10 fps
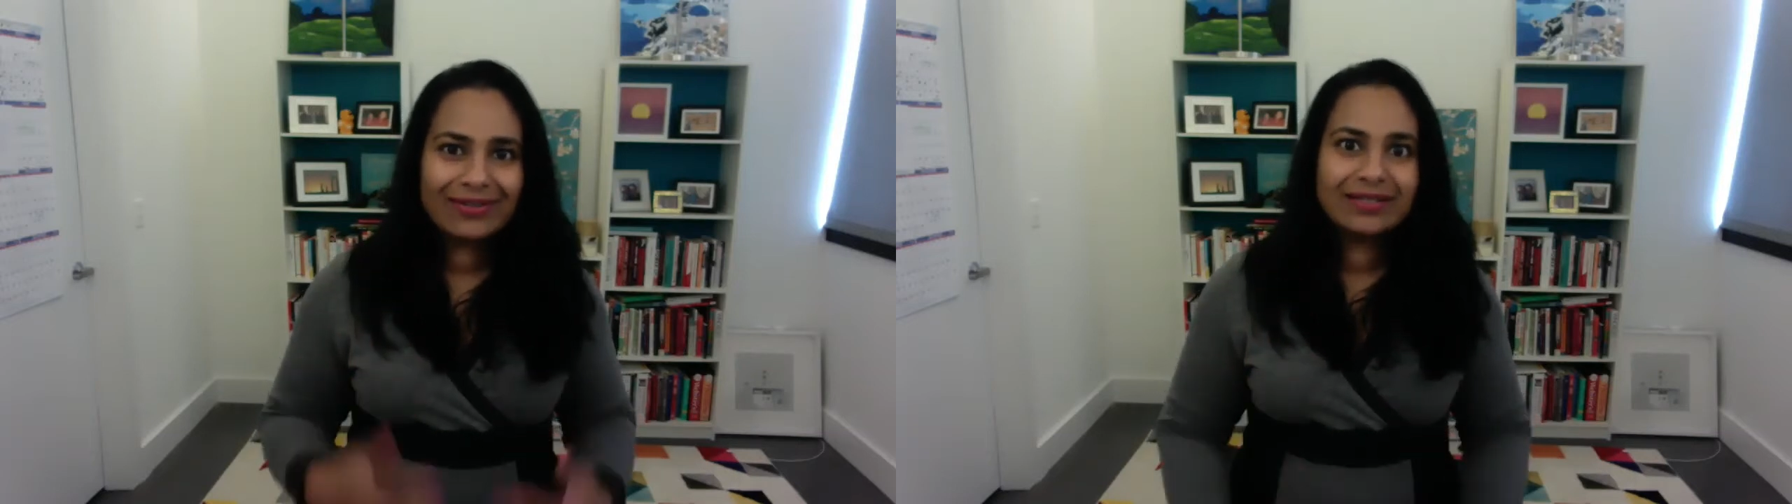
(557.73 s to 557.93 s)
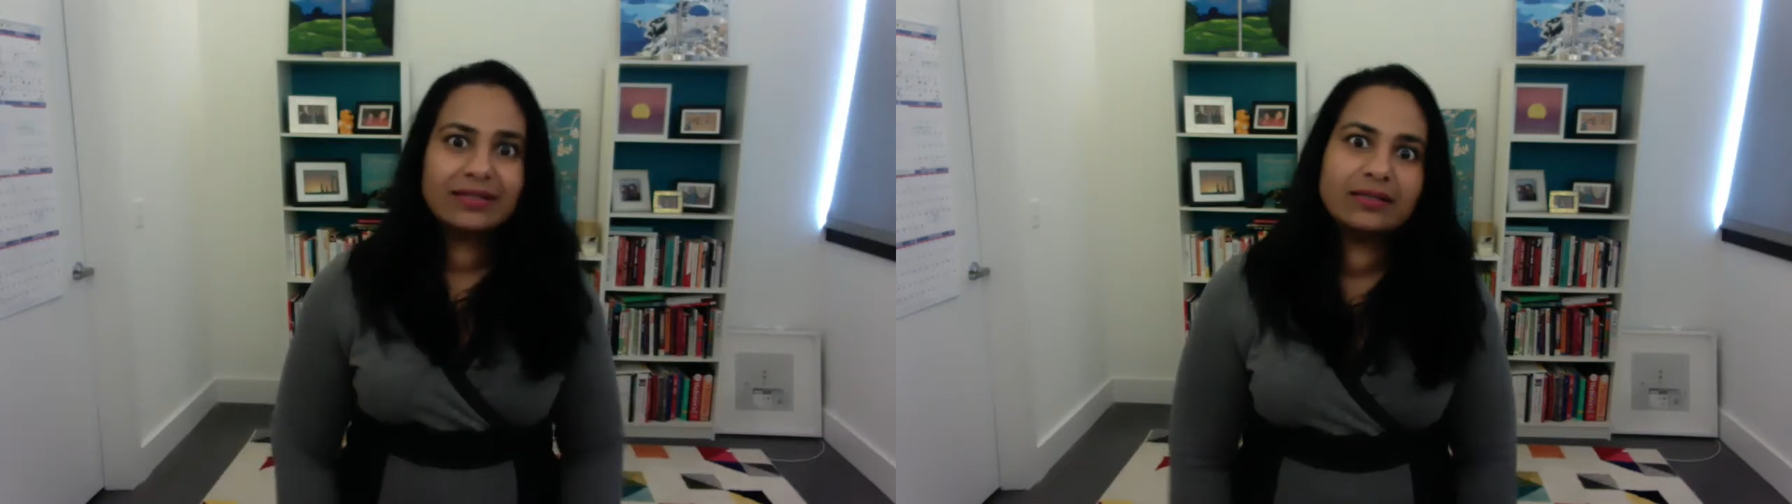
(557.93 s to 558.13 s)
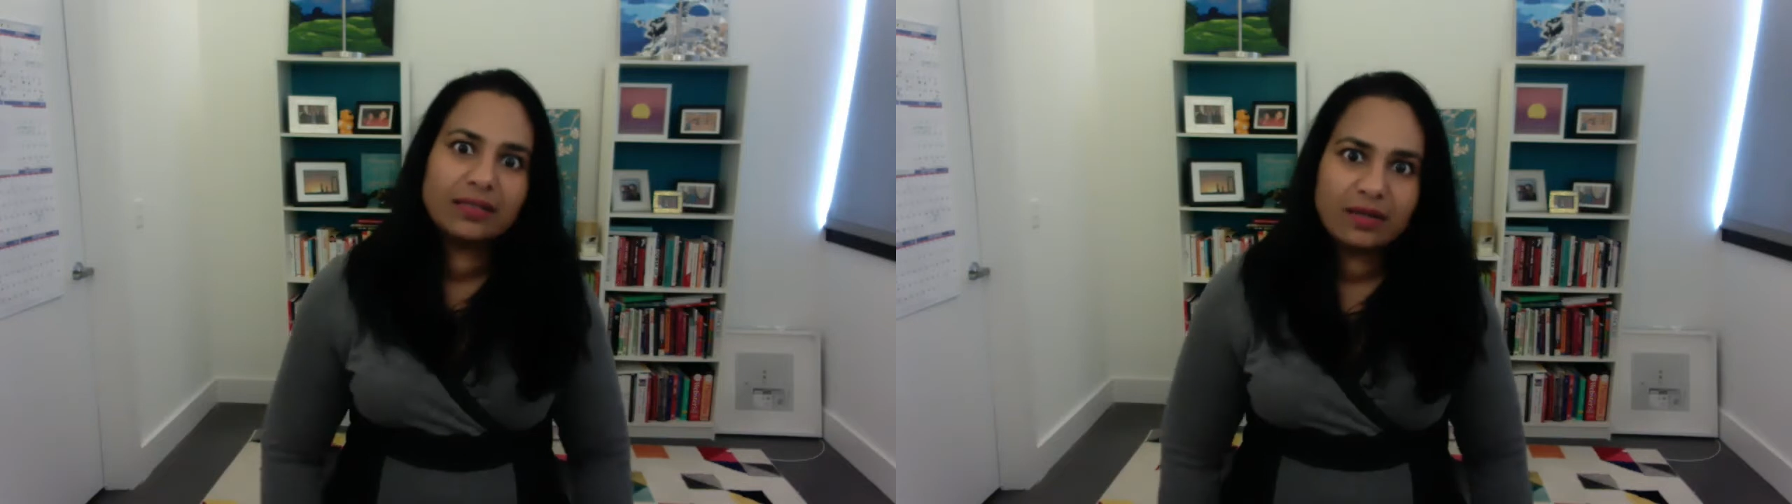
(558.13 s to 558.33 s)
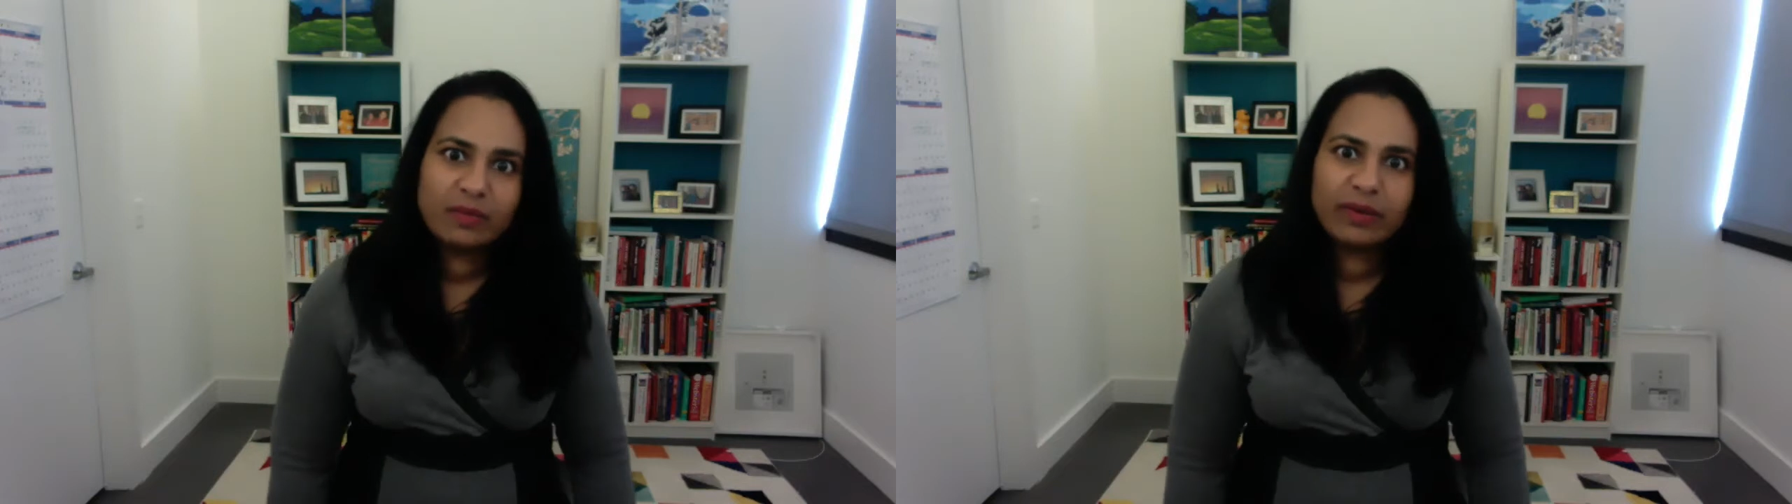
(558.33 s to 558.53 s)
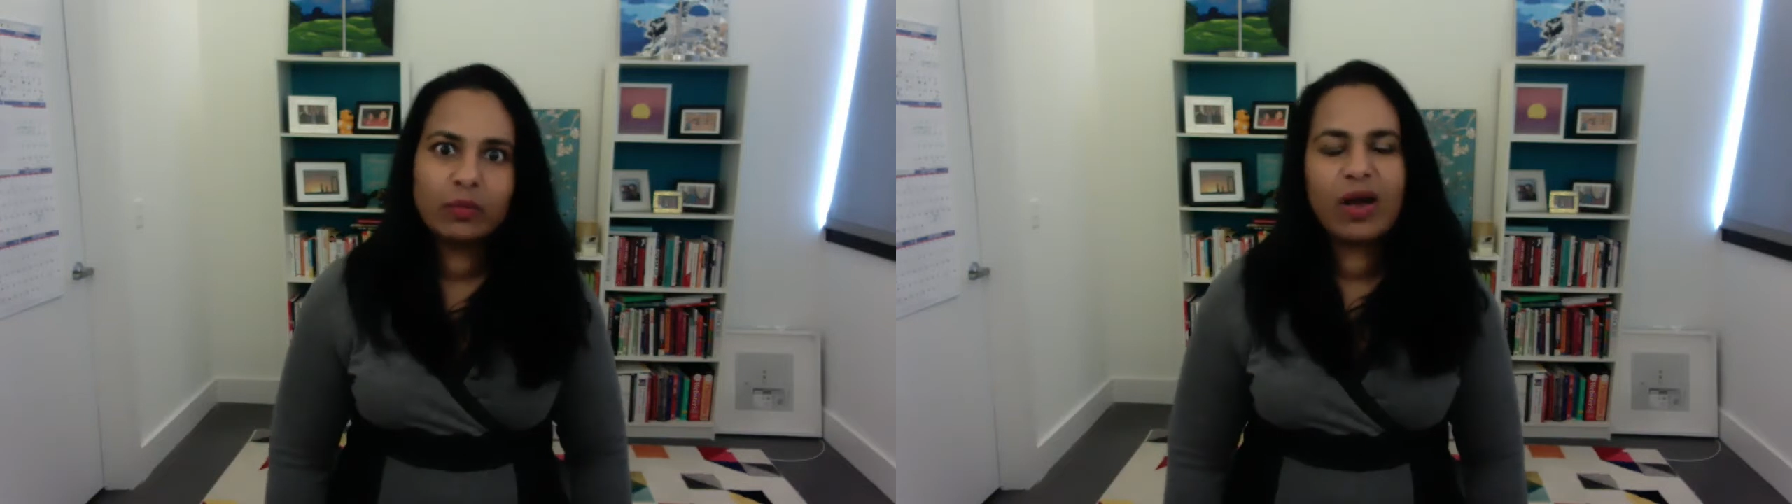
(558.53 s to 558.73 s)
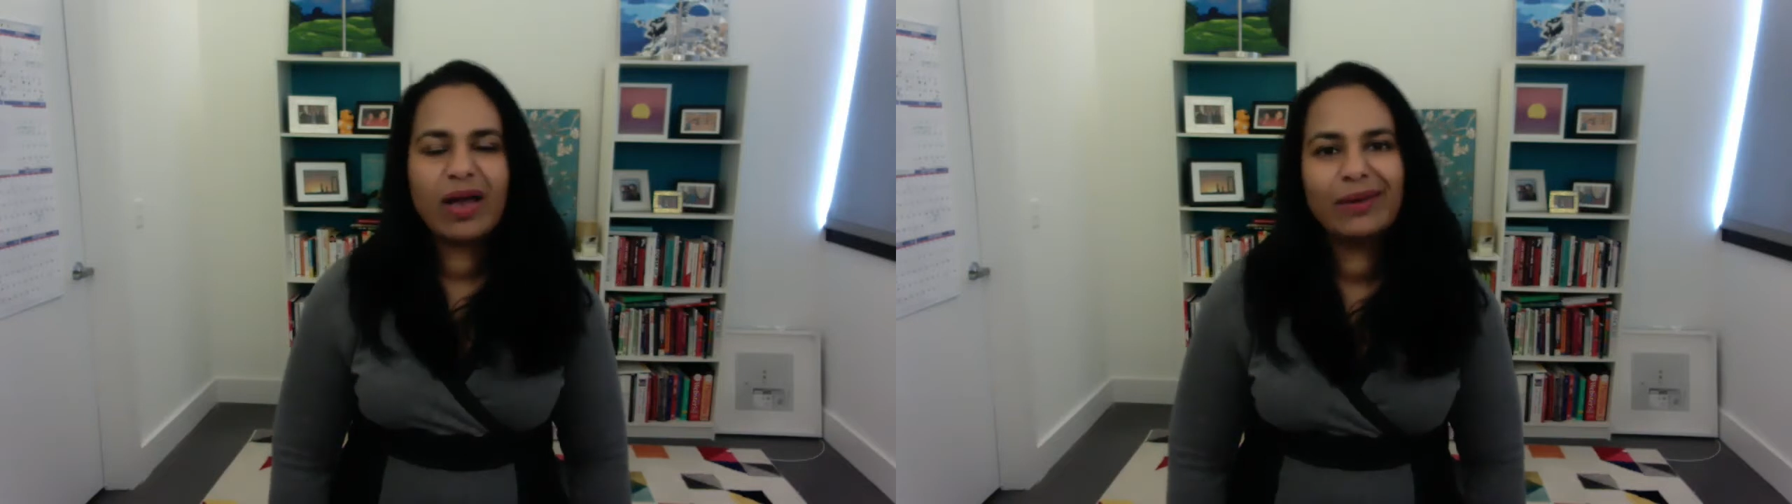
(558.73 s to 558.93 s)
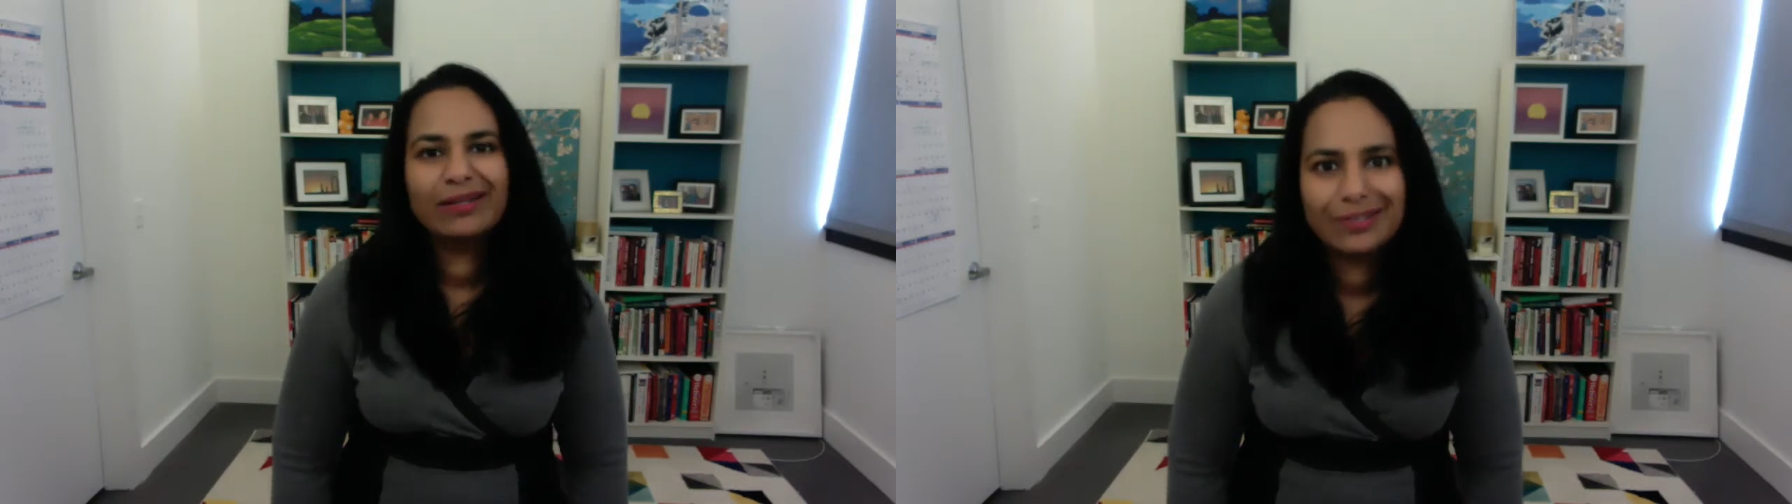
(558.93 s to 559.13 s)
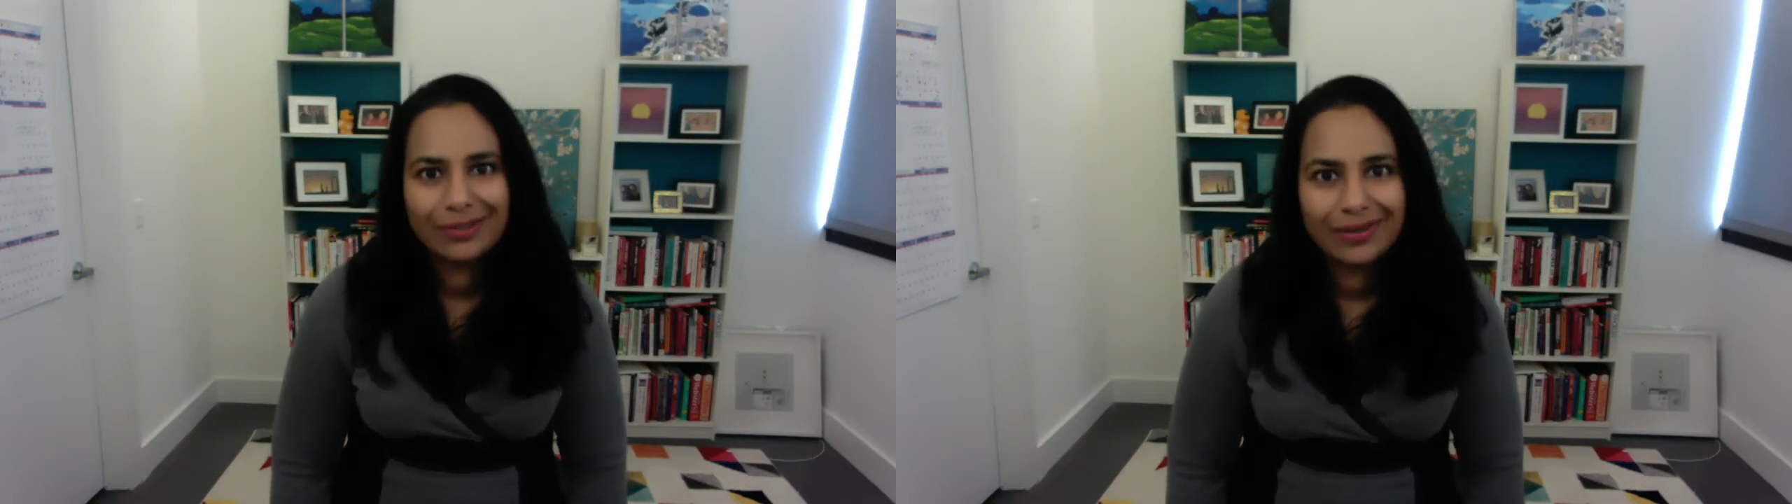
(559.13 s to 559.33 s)
This is stupid. Why am I
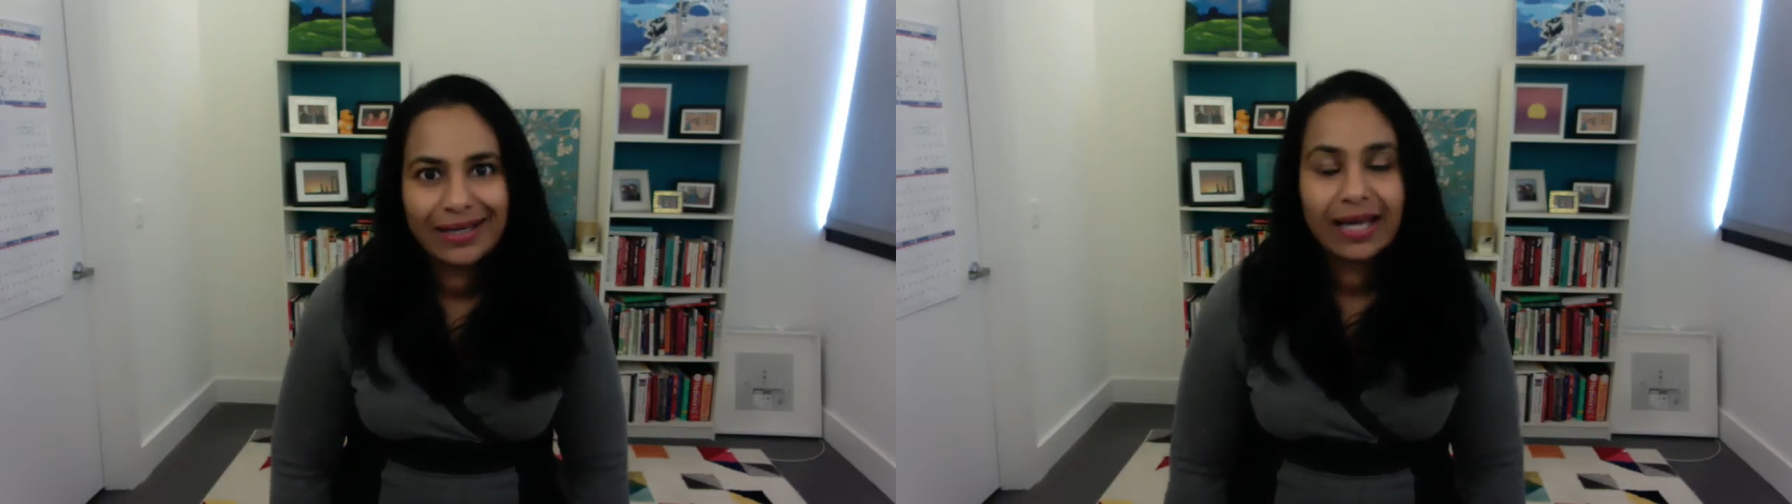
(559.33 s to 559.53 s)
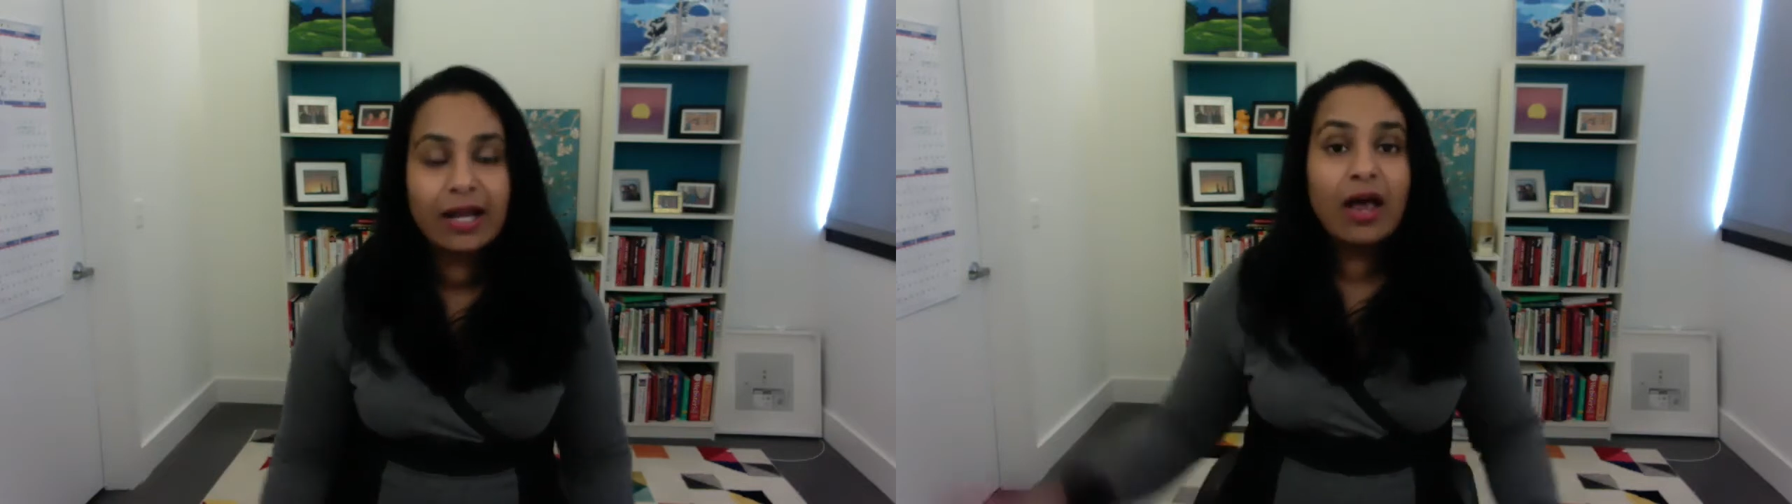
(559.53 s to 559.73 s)
doing it?